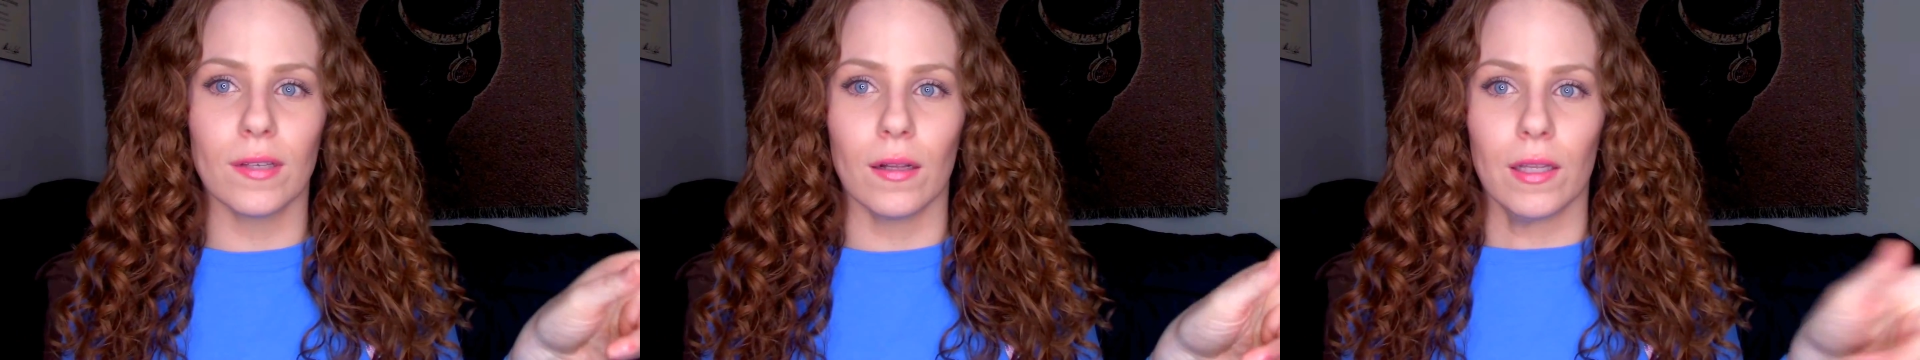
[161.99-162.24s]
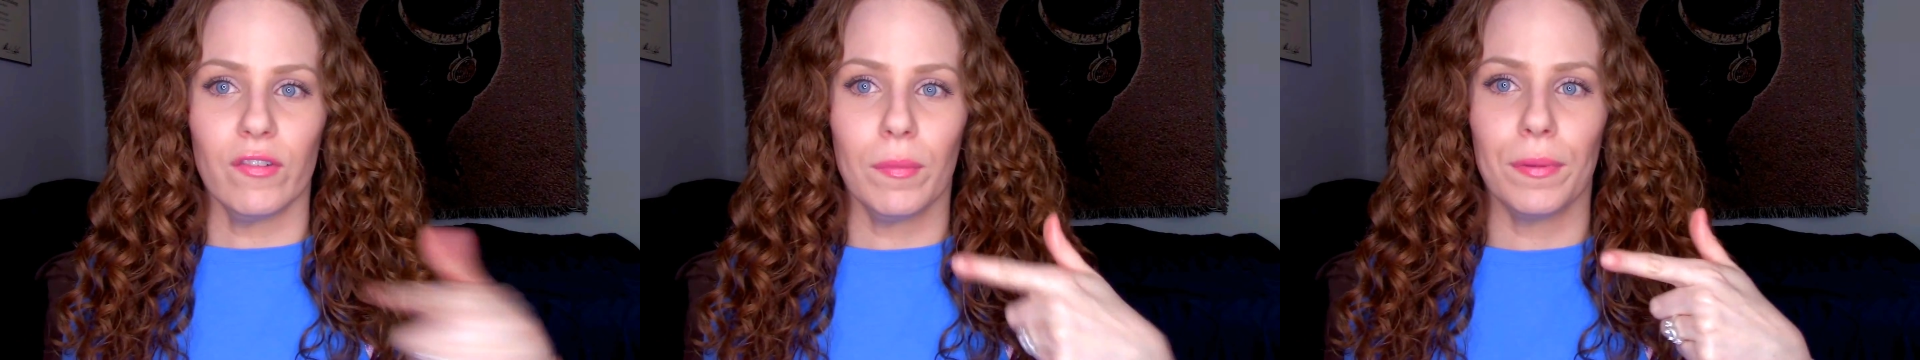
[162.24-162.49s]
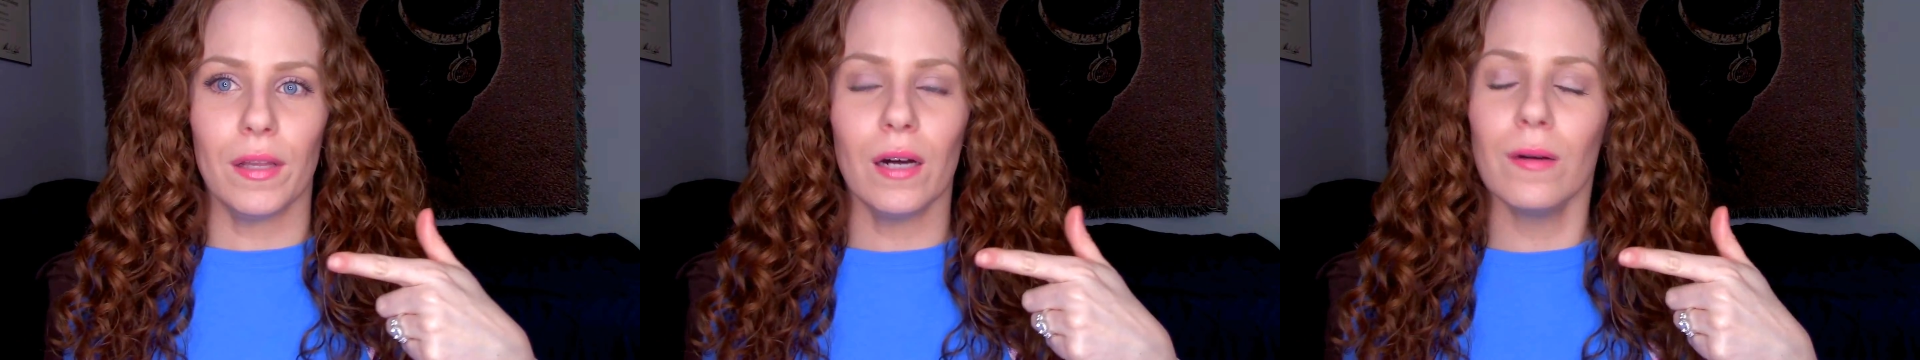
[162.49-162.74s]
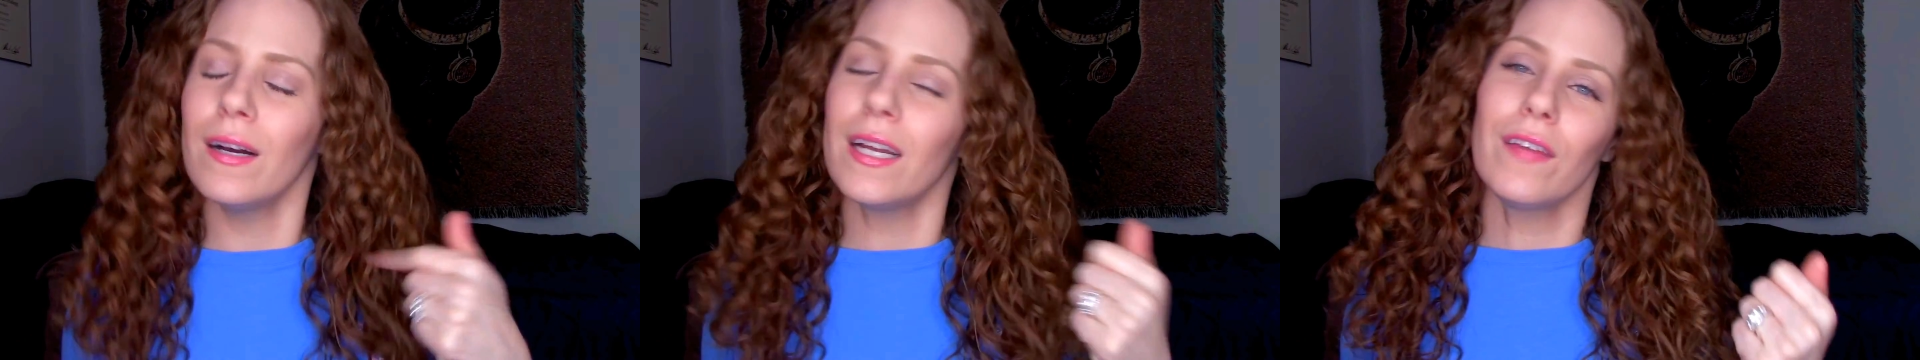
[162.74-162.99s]
I'll leave it
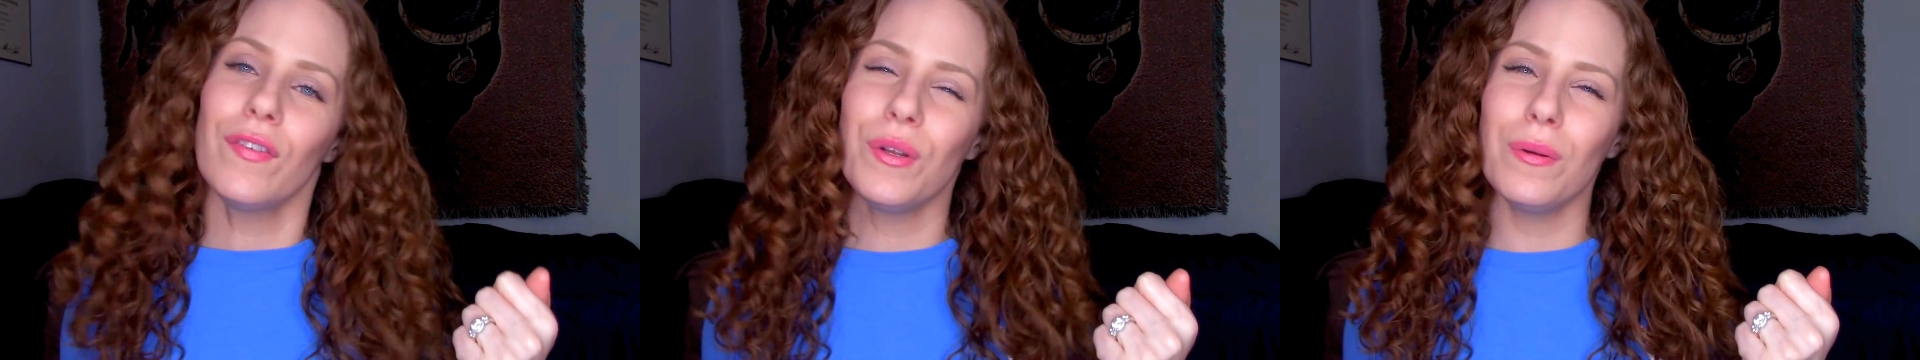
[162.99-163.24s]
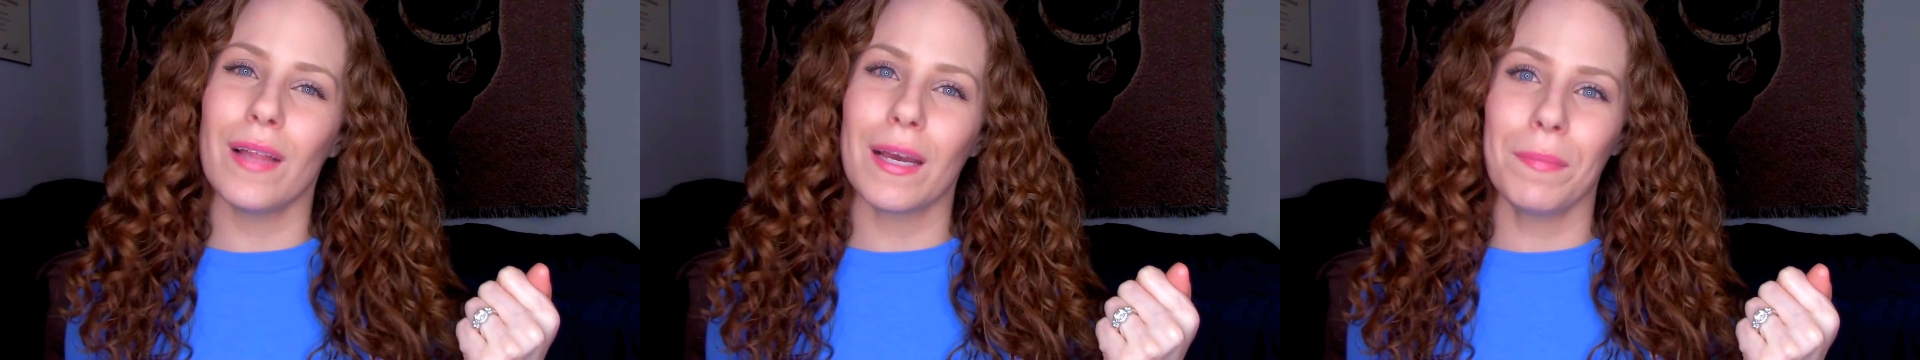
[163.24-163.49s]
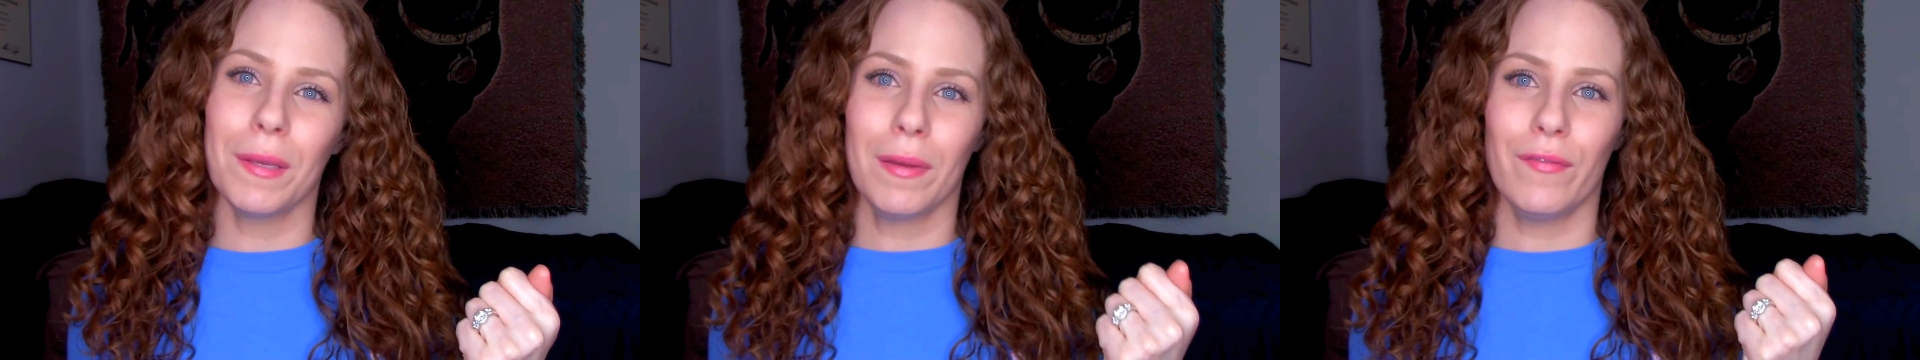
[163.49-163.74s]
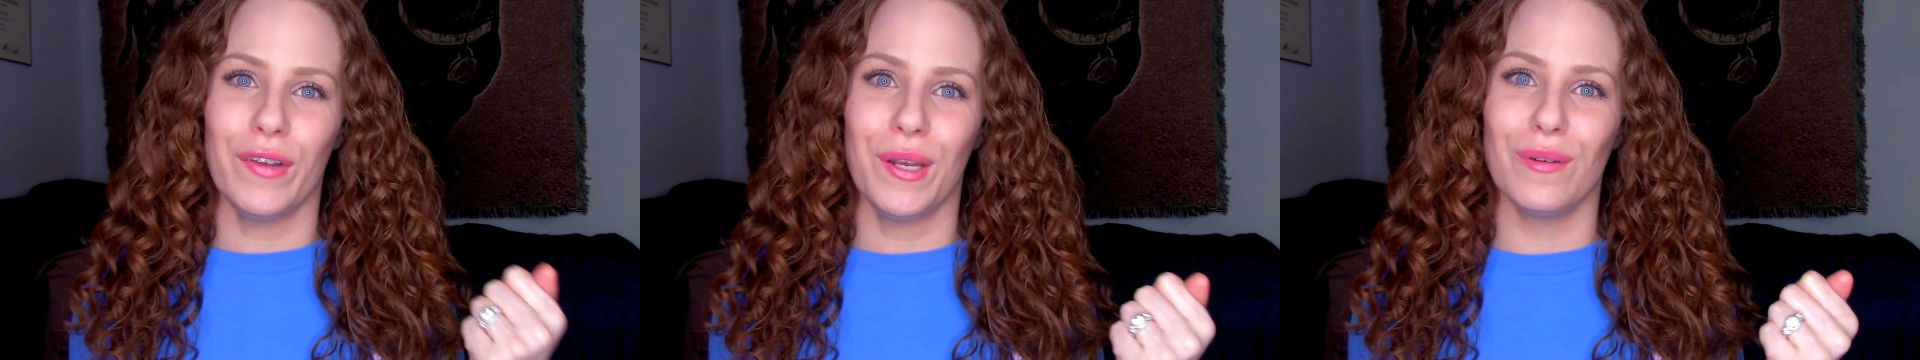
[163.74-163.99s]
below. And if you do like me and my
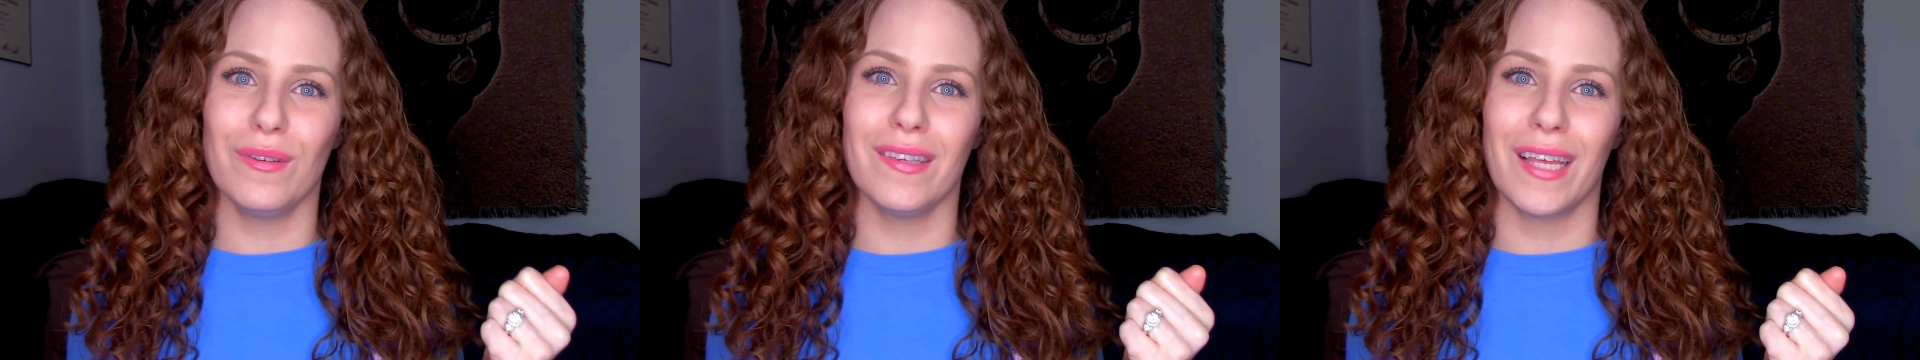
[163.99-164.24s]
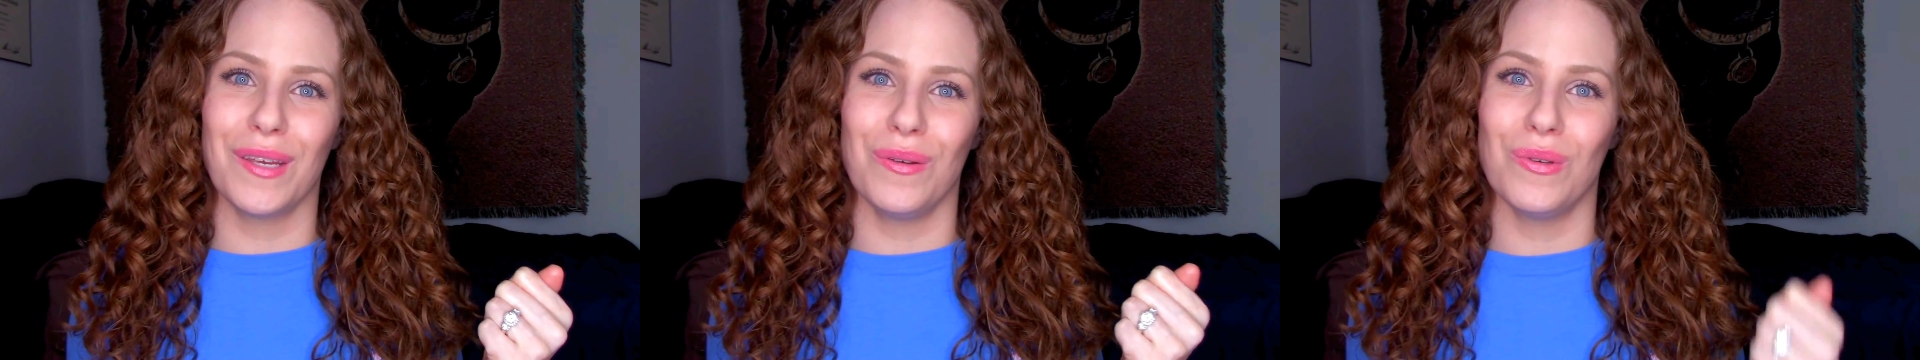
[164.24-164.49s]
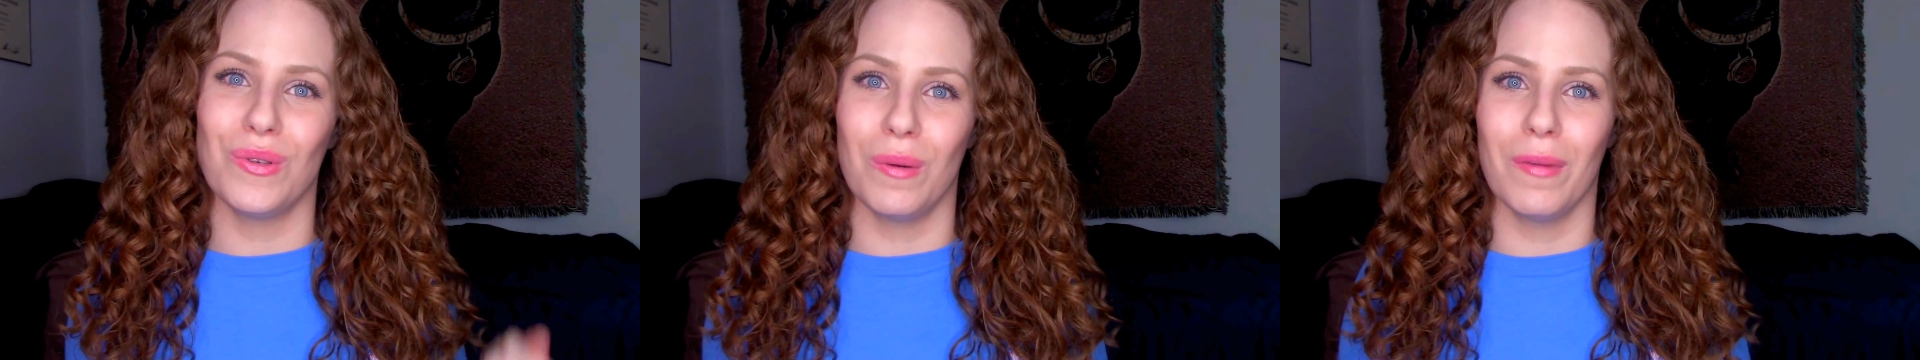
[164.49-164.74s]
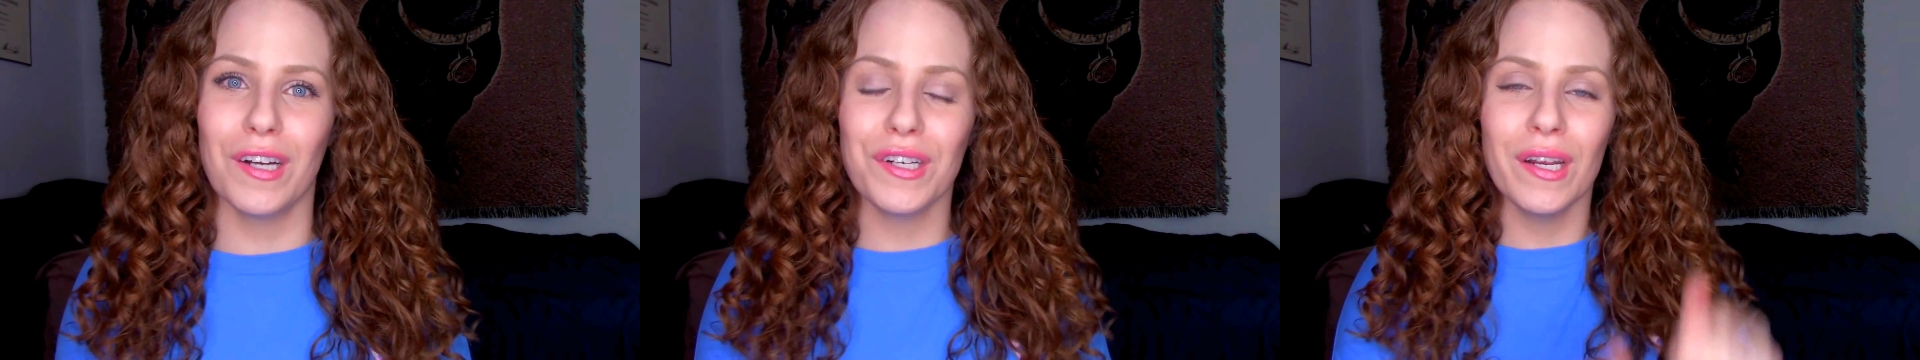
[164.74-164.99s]
videos, thank you so
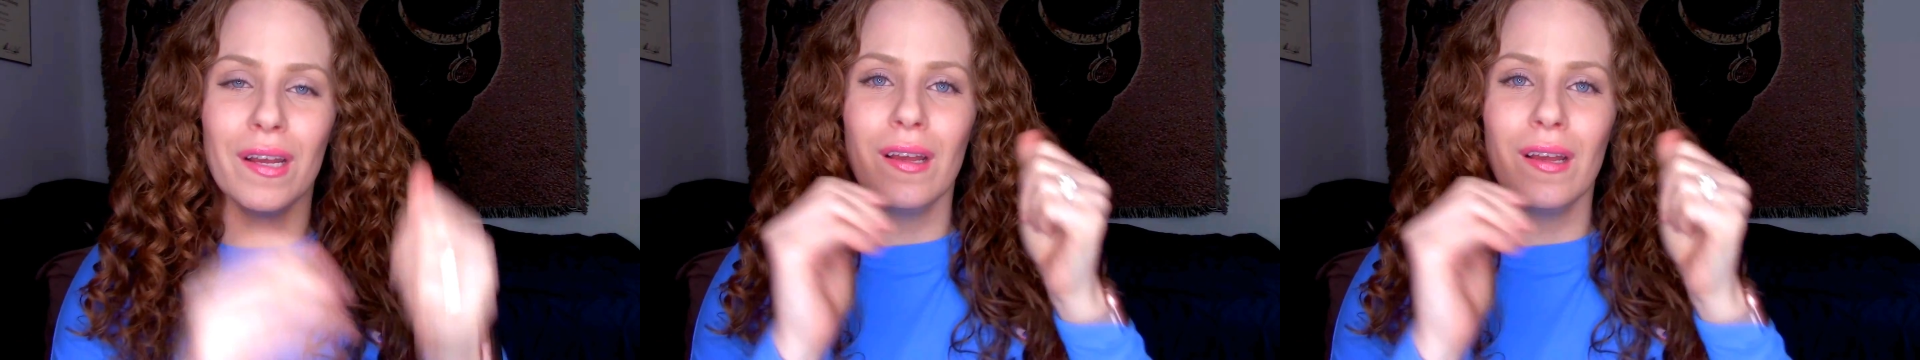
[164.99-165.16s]
much.